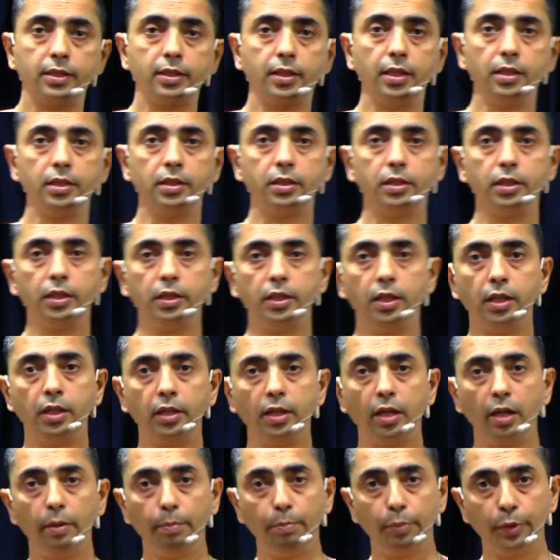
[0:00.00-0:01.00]
is
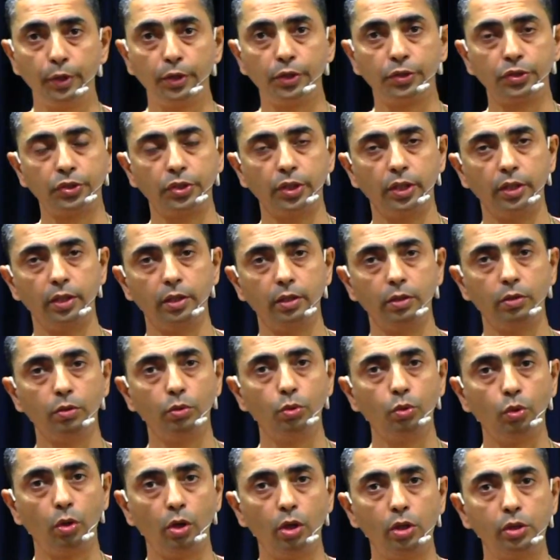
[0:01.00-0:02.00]
considered a person
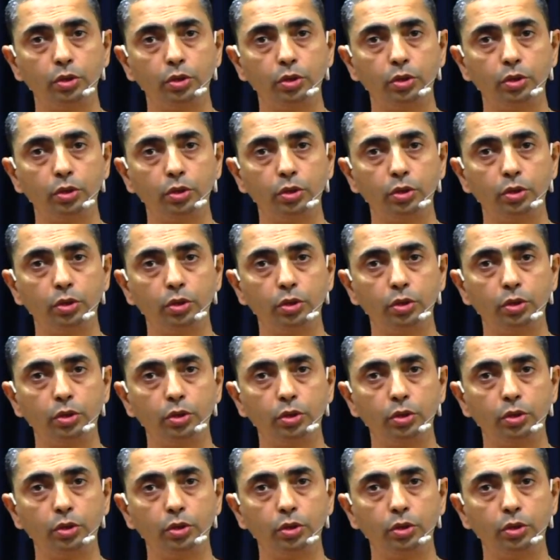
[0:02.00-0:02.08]
who